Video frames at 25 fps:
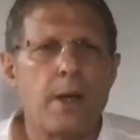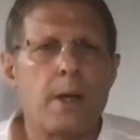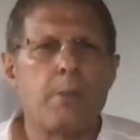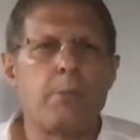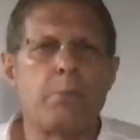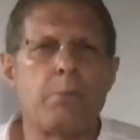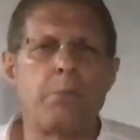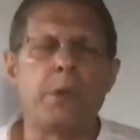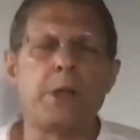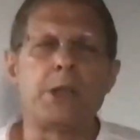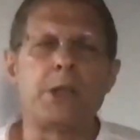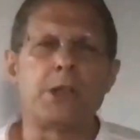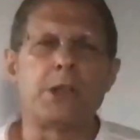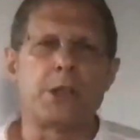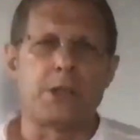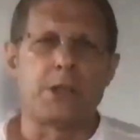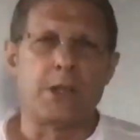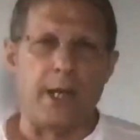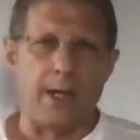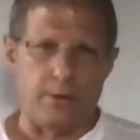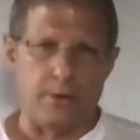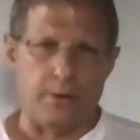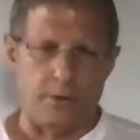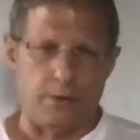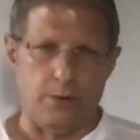be
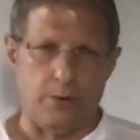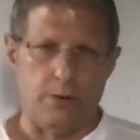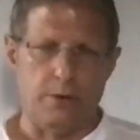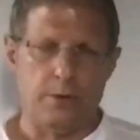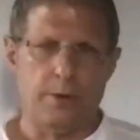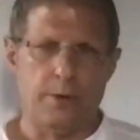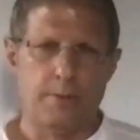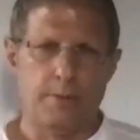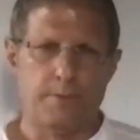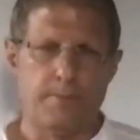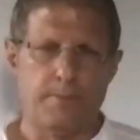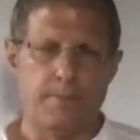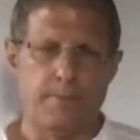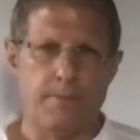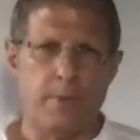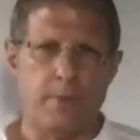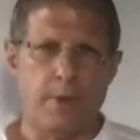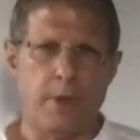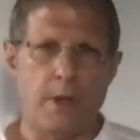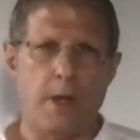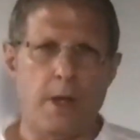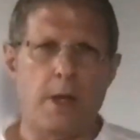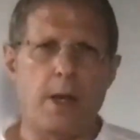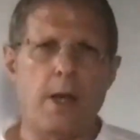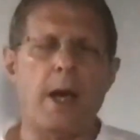settled,
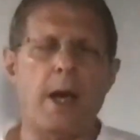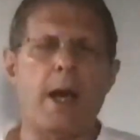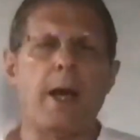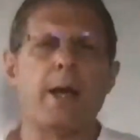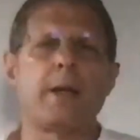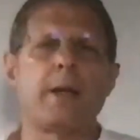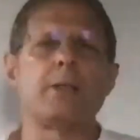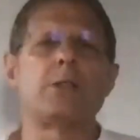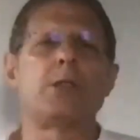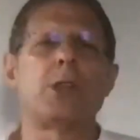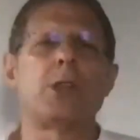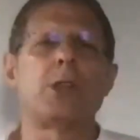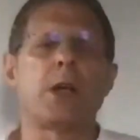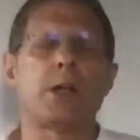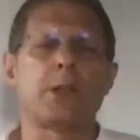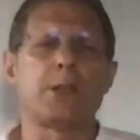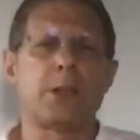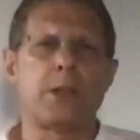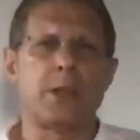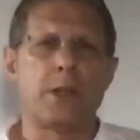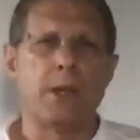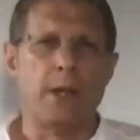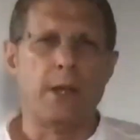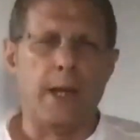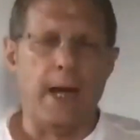and
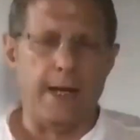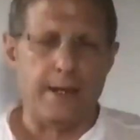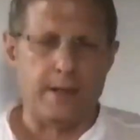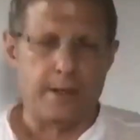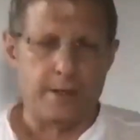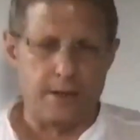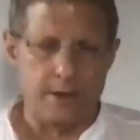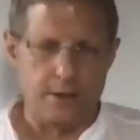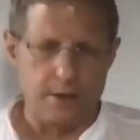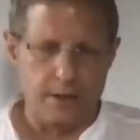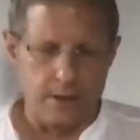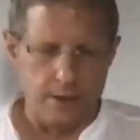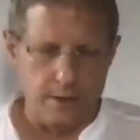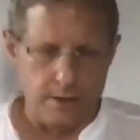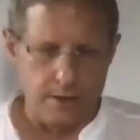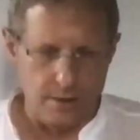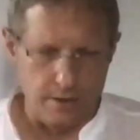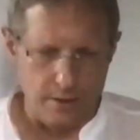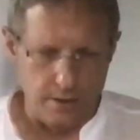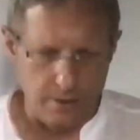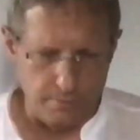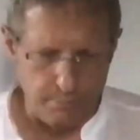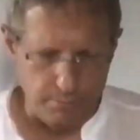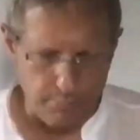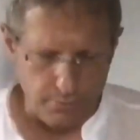just let
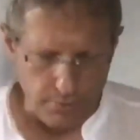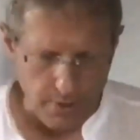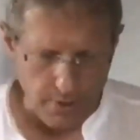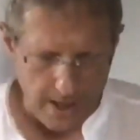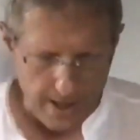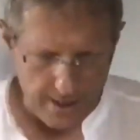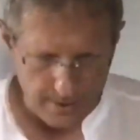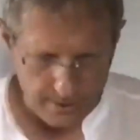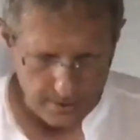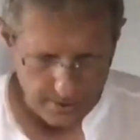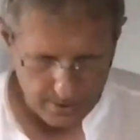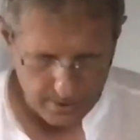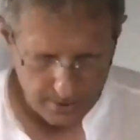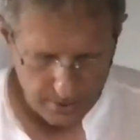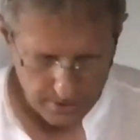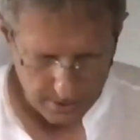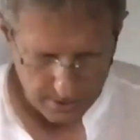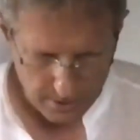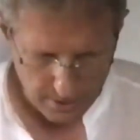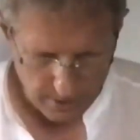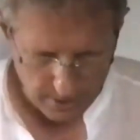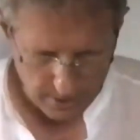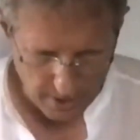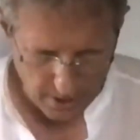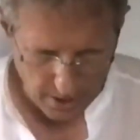the breath
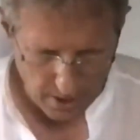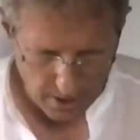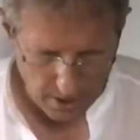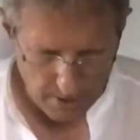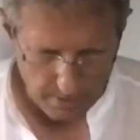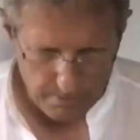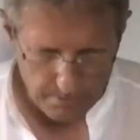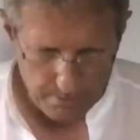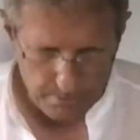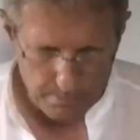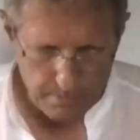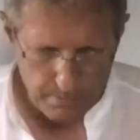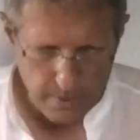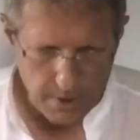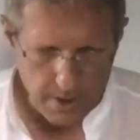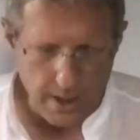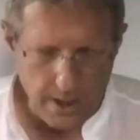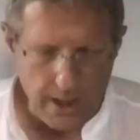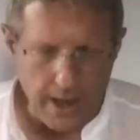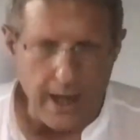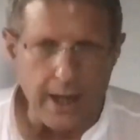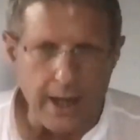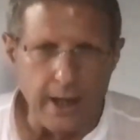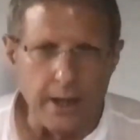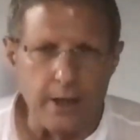come
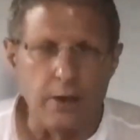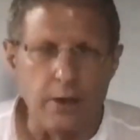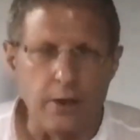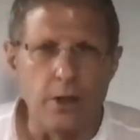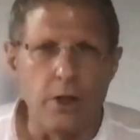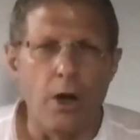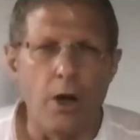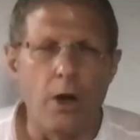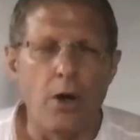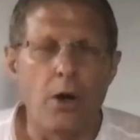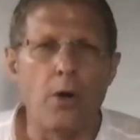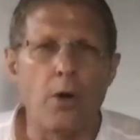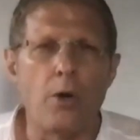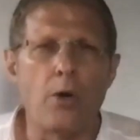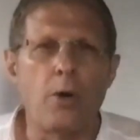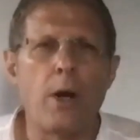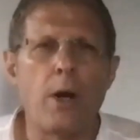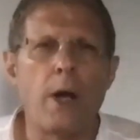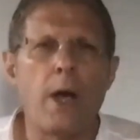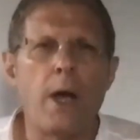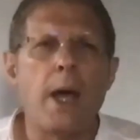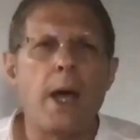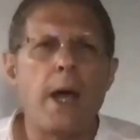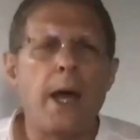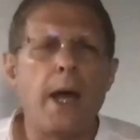and go,
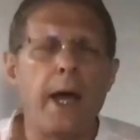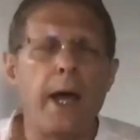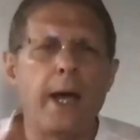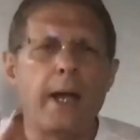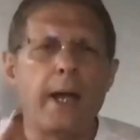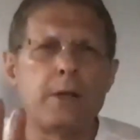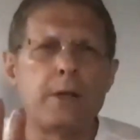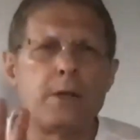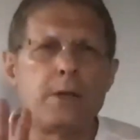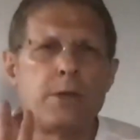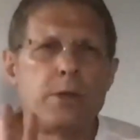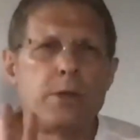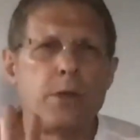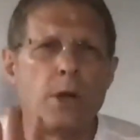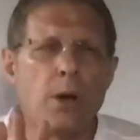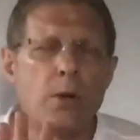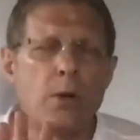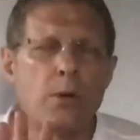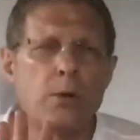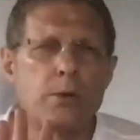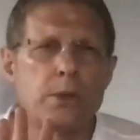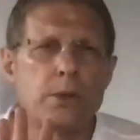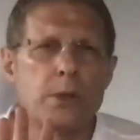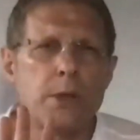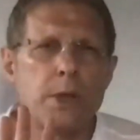and
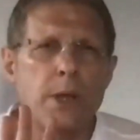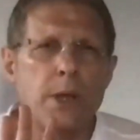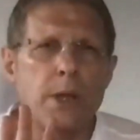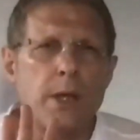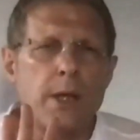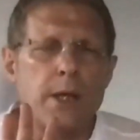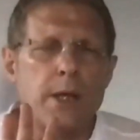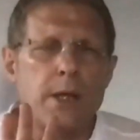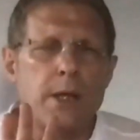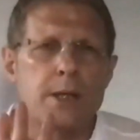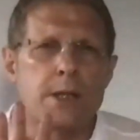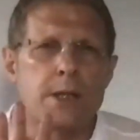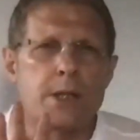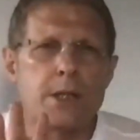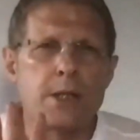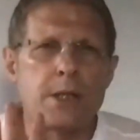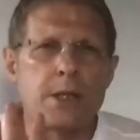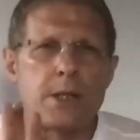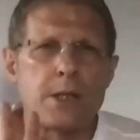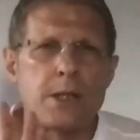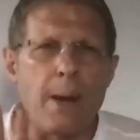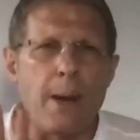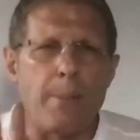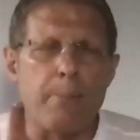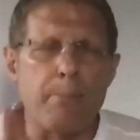don't
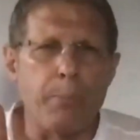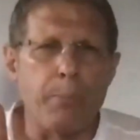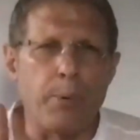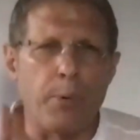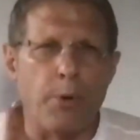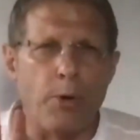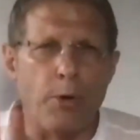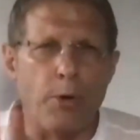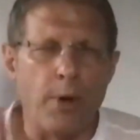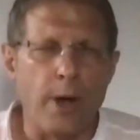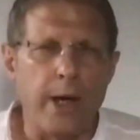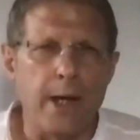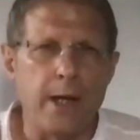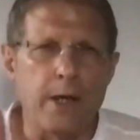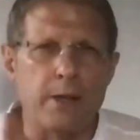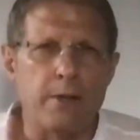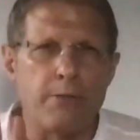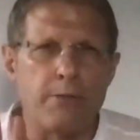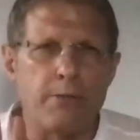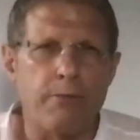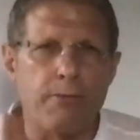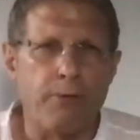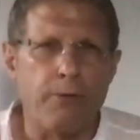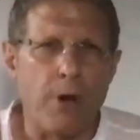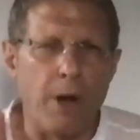separate
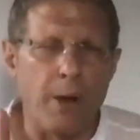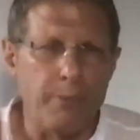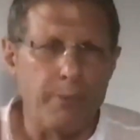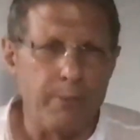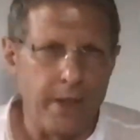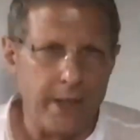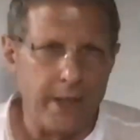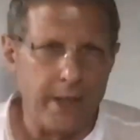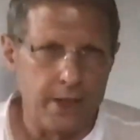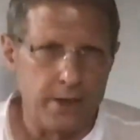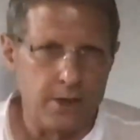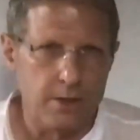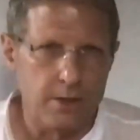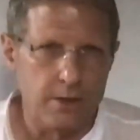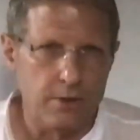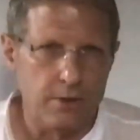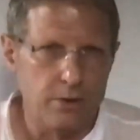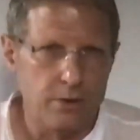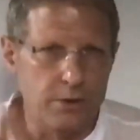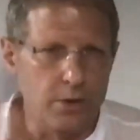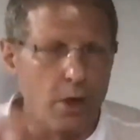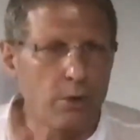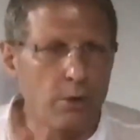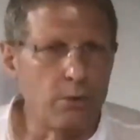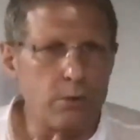from it.
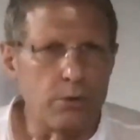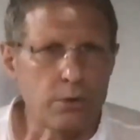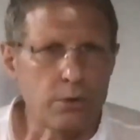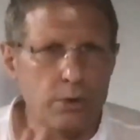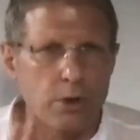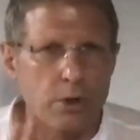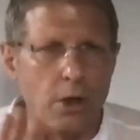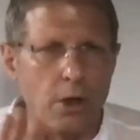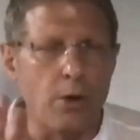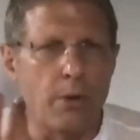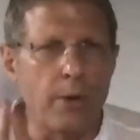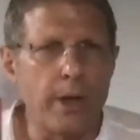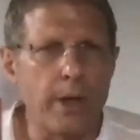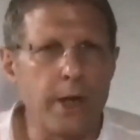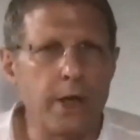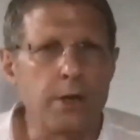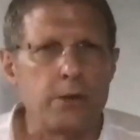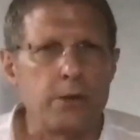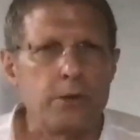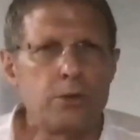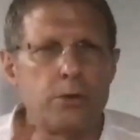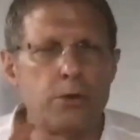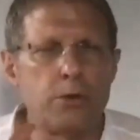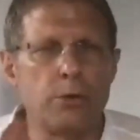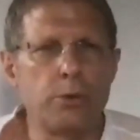Don't go
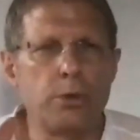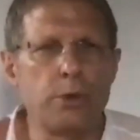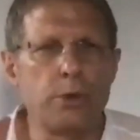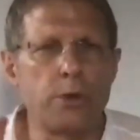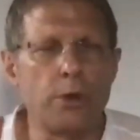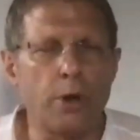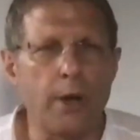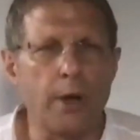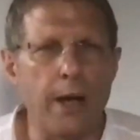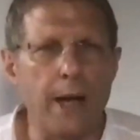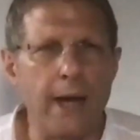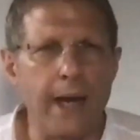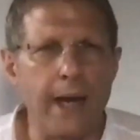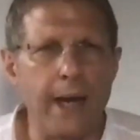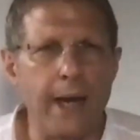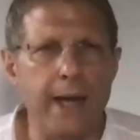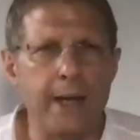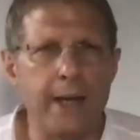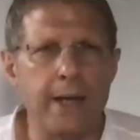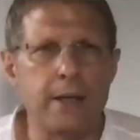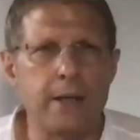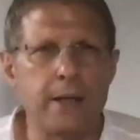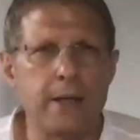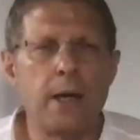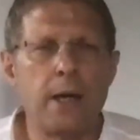into your
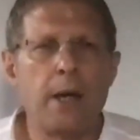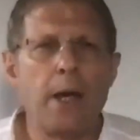head.